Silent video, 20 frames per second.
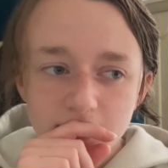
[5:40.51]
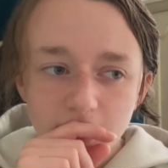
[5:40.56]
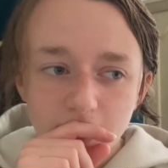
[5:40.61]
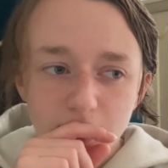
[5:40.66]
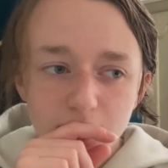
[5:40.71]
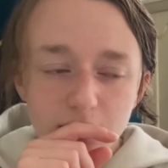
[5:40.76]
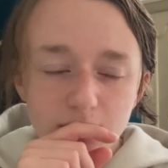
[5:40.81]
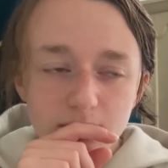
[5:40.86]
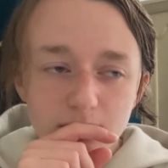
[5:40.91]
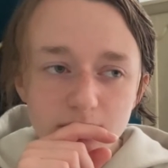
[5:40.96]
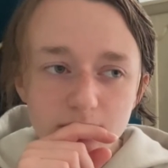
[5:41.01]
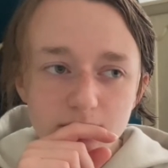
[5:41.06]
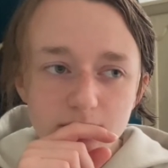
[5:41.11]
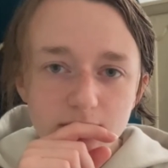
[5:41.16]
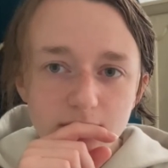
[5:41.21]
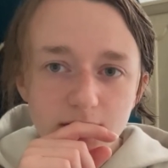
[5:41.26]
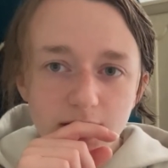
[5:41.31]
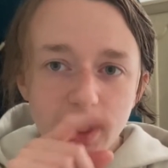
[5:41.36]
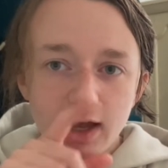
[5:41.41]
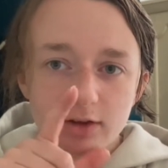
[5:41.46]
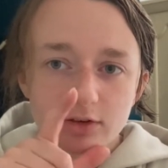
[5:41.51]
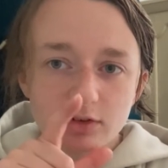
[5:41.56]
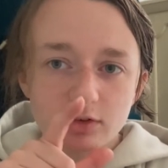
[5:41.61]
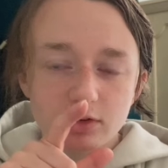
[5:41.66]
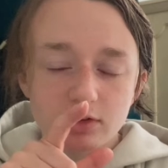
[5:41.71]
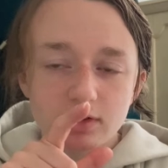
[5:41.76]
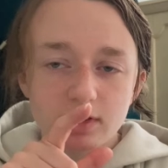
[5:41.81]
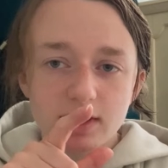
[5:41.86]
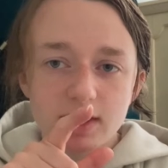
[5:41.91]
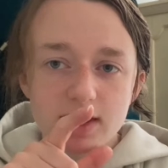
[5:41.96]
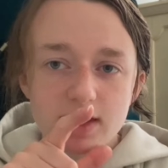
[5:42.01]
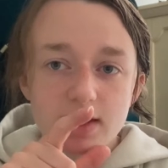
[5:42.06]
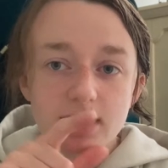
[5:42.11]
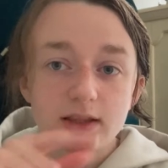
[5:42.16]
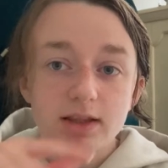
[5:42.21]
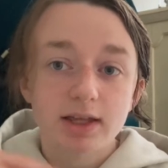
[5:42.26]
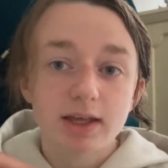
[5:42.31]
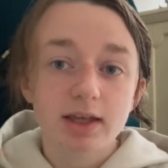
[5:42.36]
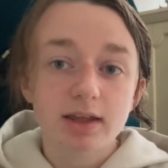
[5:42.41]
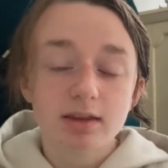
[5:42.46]
um, cast on the
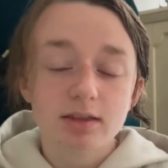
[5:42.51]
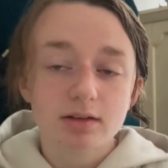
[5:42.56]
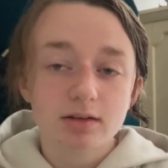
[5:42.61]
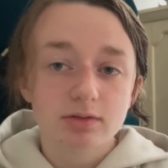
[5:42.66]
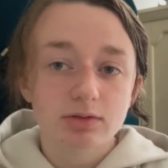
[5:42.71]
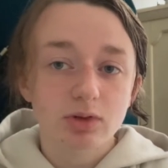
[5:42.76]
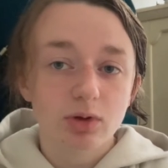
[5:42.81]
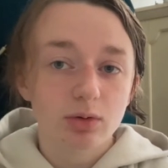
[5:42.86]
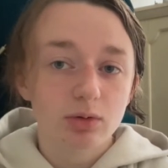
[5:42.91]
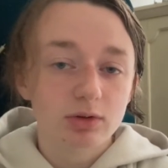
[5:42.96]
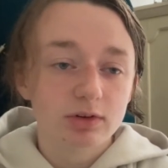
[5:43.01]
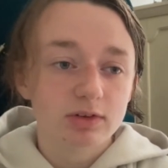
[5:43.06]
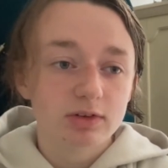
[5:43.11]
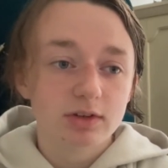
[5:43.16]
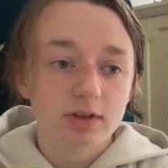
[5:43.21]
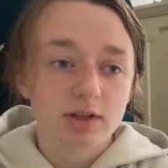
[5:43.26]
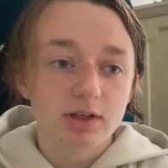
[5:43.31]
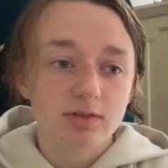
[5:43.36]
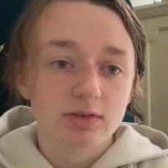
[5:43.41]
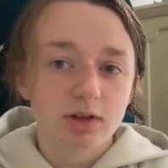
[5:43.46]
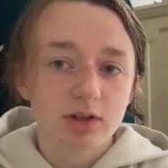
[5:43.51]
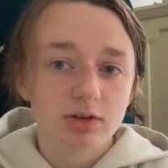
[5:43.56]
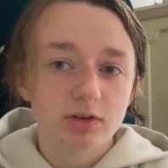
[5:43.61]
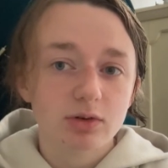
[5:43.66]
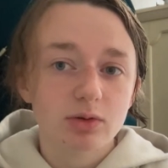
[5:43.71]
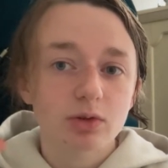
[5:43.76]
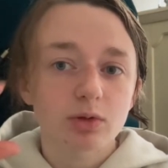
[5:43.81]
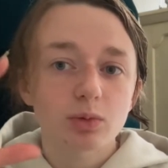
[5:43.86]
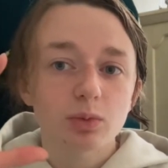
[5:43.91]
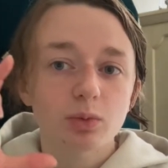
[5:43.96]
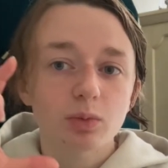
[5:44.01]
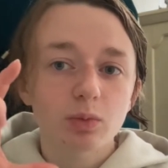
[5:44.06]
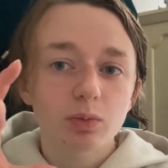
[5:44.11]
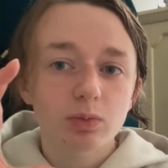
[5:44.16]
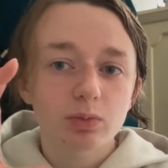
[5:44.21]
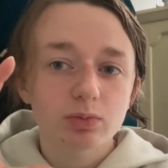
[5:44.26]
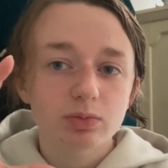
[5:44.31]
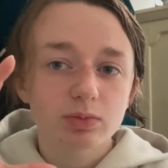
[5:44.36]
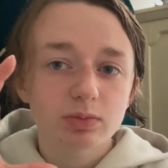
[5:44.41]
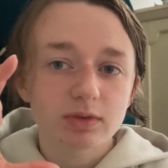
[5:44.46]
length of the whole sleeve and do the
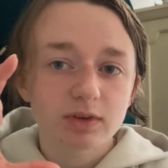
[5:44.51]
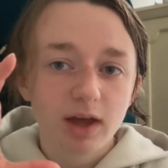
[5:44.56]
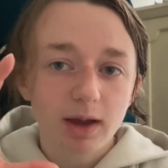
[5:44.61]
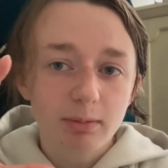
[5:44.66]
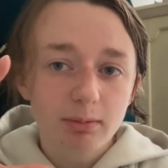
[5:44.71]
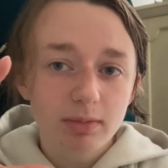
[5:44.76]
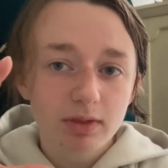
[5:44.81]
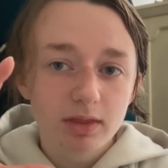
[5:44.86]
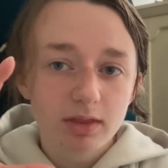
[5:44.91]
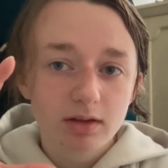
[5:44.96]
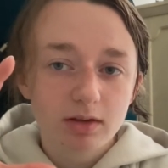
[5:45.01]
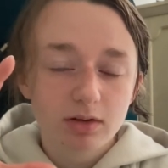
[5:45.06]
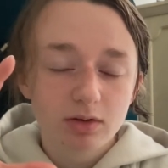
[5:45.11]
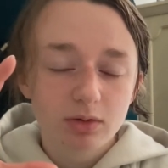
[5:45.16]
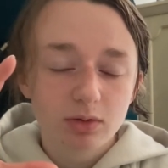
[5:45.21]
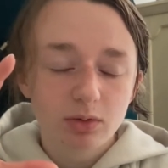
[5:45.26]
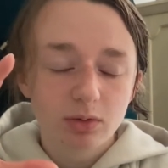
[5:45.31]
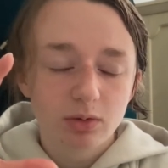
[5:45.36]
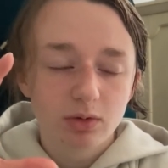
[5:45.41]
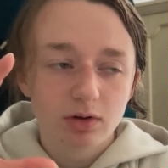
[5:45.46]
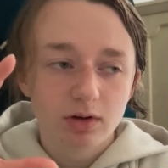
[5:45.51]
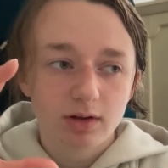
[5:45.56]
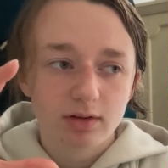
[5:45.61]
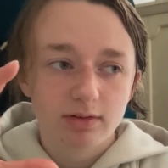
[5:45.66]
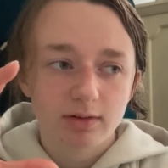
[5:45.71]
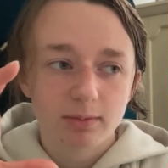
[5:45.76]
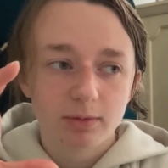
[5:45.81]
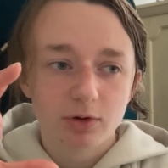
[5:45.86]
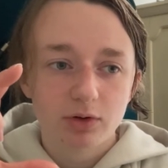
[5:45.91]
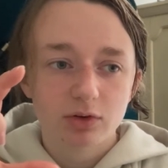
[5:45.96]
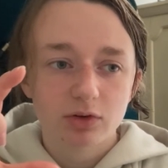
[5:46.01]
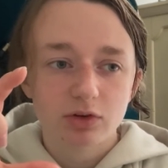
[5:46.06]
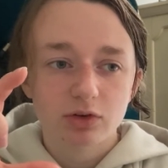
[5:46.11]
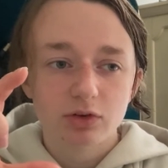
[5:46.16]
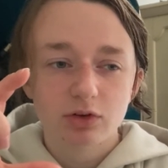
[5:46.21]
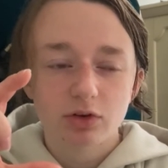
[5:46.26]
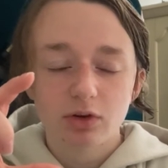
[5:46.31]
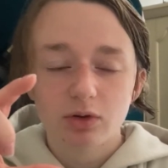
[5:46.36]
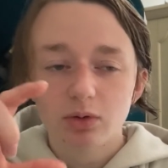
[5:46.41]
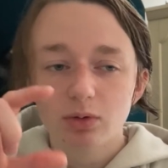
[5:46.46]
depth or if I'm going to
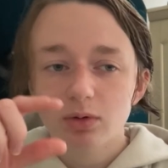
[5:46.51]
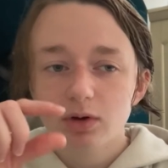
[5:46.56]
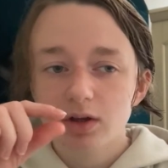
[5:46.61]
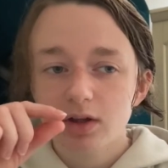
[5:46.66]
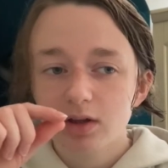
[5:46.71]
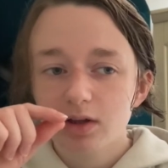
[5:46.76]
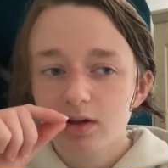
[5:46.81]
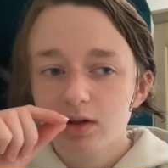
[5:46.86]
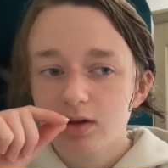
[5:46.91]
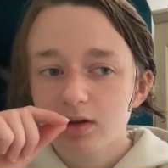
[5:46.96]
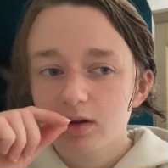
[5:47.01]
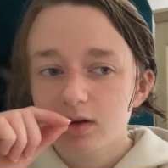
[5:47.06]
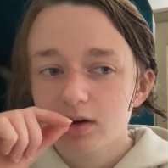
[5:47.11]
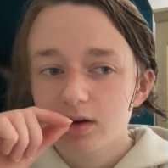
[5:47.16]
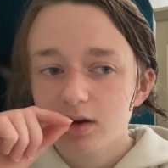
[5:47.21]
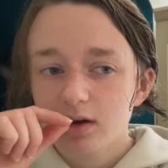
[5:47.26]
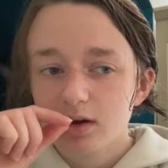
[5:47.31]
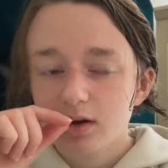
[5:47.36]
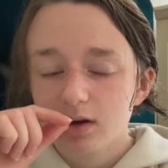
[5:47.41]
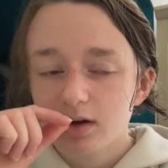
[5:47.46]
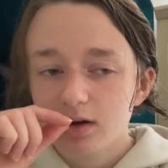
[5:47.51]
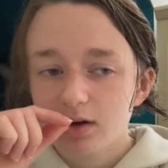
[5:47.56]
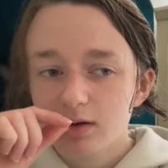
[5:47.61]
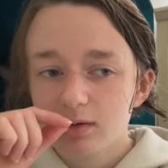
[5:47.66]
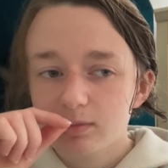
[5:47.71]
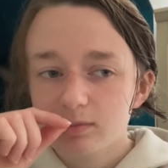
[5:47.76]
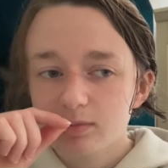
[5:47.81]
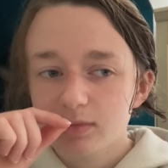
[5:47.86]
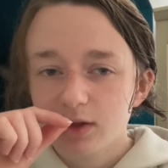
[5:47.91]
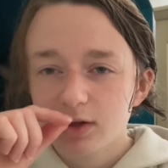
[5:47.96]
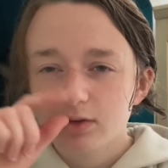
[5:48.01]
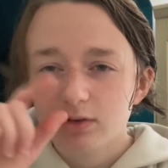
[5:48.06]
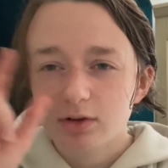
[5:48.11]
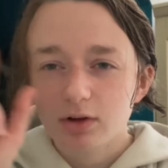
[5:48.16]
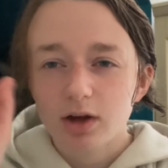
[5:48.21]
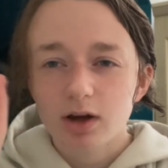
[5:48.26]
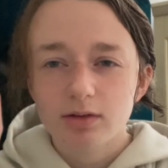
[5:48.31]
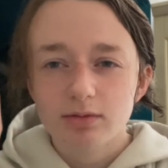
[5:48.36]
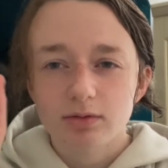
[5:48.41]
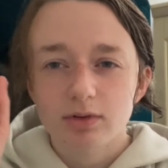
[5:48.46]
do um, the
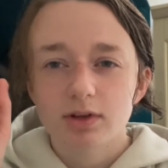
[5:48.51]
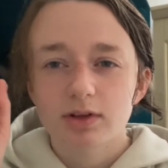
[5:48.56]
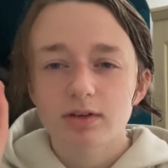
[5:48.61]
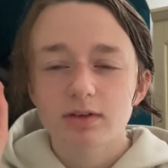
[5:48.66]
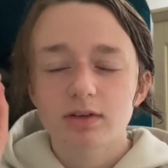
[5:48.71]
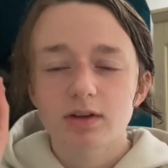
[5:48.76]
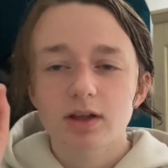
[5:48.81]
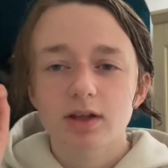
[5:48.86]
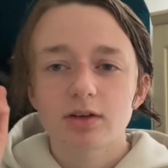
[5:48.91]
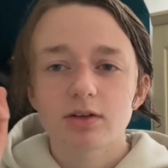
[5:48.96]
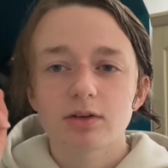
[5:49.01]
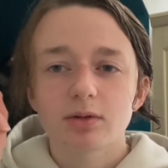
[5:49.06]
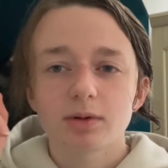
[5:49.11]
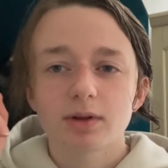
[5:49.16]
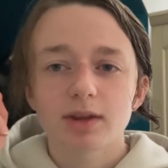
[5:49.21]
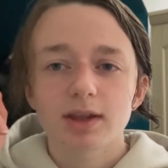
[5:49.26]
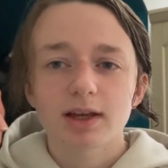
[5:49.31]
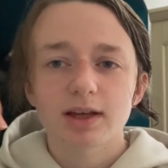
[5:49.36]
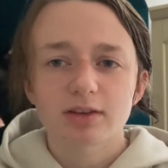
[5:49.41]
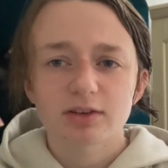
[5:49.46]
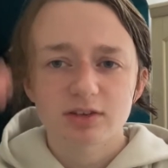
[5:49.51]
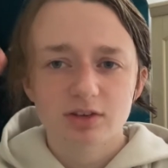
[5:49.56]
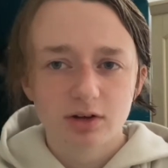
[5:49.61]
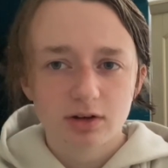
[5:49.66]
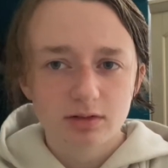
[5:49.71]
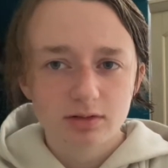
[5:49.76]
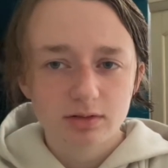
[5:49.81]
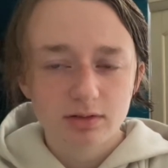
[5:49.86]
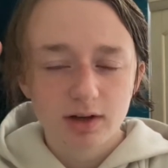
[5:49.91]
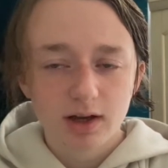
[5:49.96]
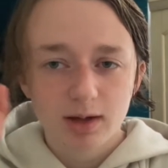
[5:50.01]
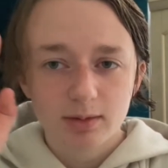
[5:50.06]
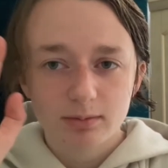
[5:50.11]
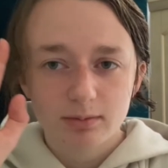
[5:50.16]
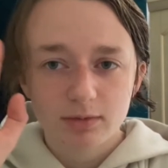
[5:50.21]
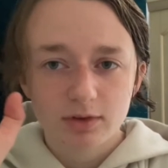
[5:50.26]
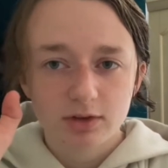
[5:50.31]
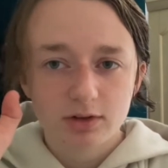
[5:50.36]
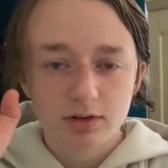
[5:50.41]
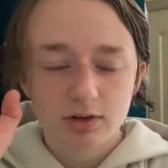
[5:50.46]
circumference and do it like a scarf.
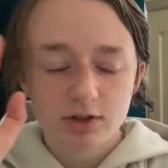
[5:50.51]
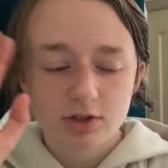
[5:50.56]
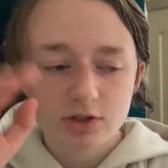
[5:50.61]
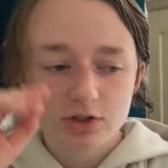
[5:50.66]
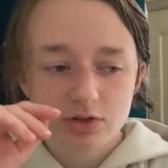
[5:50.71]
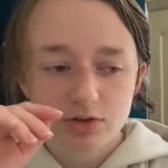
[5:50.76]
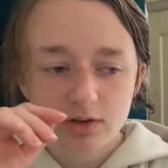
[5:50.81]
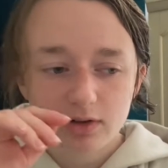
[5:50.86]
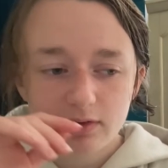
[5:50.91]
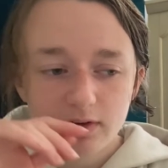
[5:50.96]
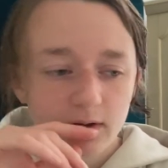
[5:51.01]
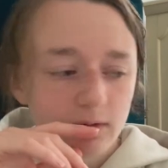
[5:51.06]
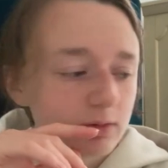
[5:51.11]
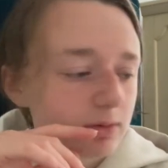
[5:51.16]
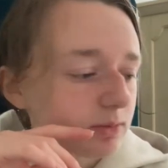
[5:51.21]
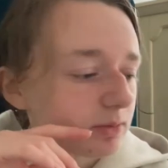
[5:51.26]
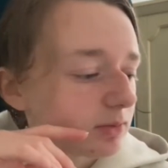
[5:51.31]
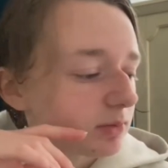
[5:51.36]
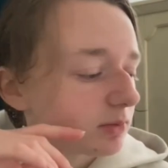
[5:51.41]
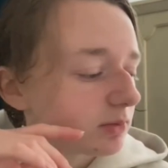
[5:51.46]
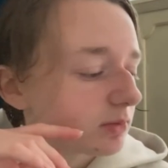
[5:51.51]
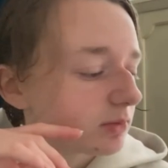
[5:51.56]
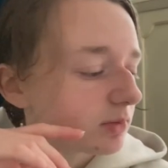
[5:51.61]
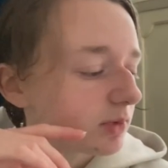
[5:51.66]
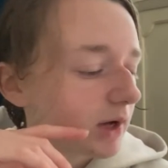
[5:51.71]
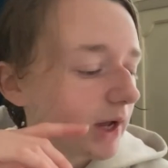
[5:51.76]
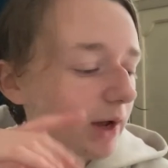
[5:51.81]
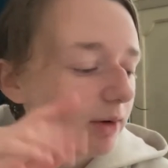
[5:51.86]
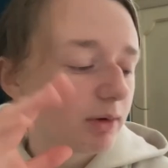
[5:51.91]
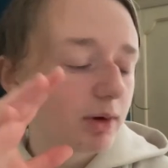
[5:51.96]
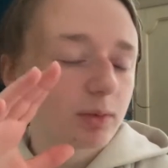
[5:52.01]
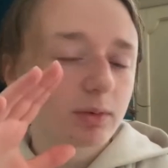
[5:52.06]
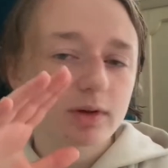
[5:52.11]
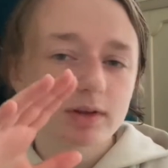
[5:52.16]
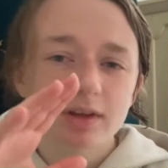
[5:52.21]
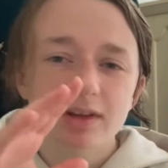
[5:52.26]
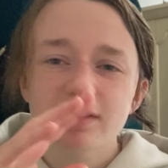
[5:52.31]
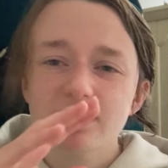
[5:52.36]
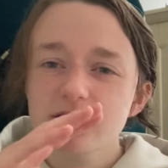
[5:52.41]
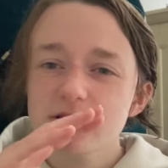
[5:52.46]
I'm still unsure of how I'm how I
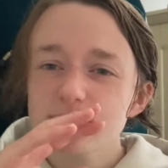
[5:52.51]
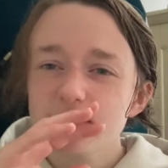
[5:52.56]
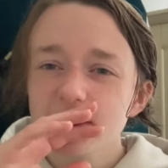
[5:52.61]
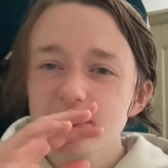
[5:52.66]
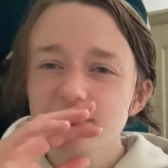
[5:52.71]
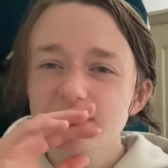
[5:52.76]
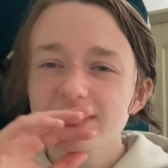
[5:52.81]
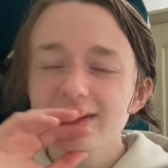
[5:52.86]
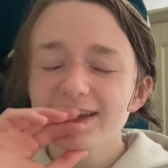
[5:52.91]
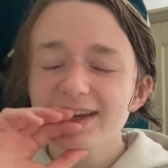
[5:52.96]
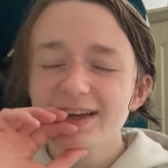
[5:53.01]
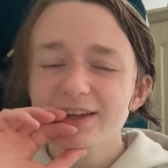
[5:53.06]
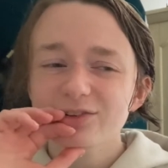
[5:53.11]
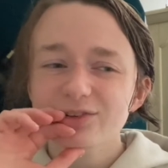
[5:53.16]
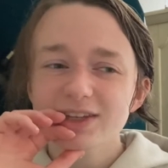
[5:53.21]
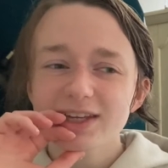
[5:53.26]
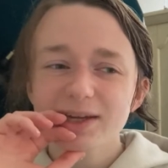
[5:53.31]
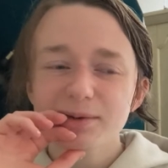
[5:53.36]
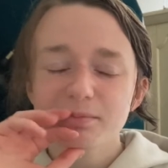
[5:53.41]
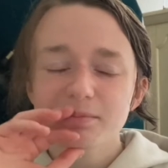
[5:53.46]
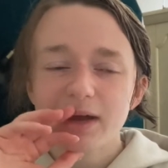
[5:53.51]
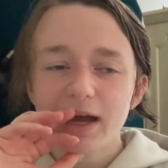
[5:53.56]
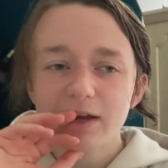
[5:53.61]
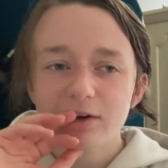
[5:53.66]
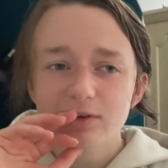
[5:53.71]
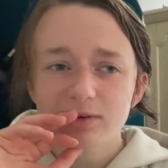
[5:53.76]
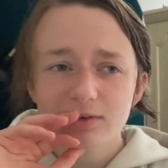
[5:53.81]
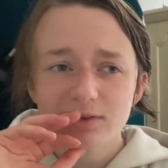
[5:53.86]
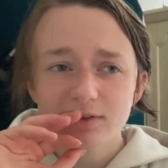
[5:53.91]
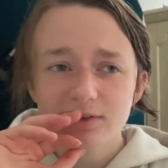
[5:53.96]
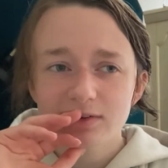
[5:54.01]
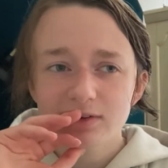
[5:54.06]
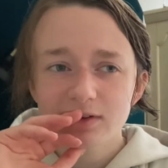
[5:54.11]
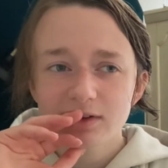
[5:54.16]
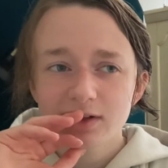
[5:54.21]
want the stitch pattern to lay. I don't think it matters